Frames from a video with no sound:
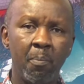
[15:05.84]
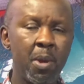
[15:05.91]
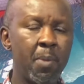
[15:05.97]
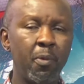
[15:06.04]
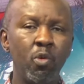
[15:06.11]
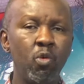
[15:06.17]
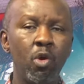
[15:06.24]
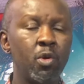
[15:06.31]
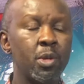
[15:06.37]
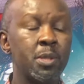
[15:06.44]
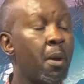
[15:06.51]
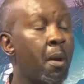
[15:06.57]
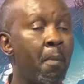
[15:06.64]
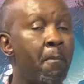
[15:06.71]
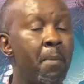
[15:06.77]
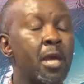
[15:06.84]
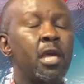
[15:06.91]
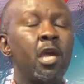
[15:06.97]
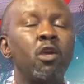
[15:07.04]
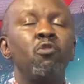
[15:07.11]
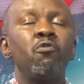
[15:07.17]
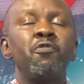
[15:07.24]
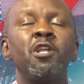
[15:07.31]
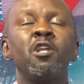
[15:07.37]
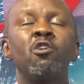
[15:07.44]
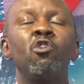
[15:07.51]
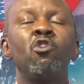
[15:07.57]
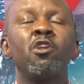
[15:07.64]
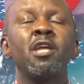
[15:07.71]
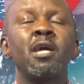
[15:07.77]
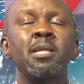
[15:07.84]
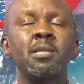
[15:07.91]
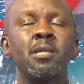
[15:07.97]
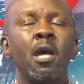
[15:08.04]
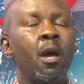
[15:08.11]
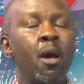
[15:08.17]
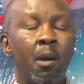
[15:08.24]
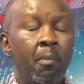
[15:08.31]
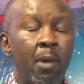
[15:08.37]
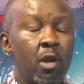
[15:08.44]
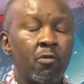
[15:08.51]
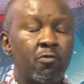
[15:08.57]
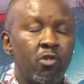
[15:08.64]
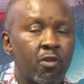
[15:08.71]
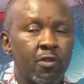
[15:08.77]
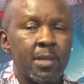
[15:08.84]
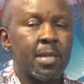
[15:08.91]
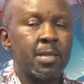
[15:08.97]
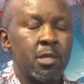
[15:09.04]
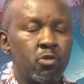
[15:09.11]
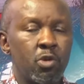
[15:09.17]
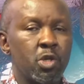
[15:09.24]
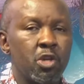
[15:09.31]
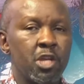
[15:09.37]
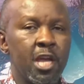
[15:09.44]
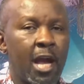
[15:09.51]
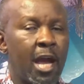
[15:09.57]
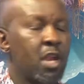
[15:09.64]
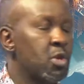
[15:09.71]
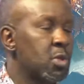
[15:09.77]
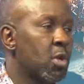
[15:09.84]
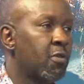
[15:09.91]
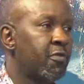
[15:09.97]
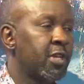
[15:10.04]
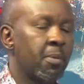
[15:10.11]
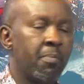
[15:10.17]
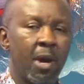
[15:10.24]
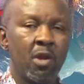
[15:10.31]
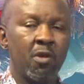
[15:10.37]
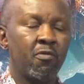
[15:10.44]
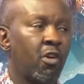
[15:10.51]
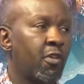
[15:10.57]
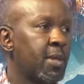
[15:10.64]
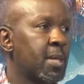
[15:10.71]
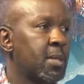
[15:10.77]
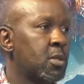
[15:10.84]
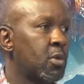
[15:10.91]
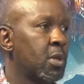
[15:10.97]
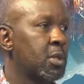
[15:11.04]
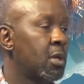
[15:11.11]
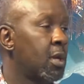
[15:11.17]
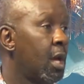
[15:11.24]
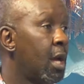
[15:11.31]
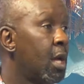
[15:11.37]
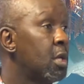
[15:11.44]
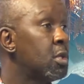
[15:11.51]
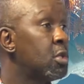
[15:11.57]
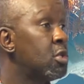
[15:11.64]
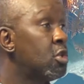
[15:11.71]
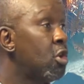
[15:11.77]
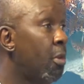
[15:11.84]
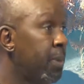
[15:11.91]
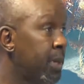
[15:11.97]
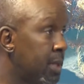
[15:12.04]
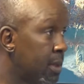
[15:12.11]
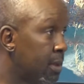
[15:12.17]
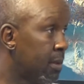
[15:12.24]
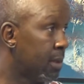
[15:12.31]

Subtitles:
People who always making you feel glorious. Man of God, there's a situation here. Can you solve it? Man of God, there's a situation. Stop it.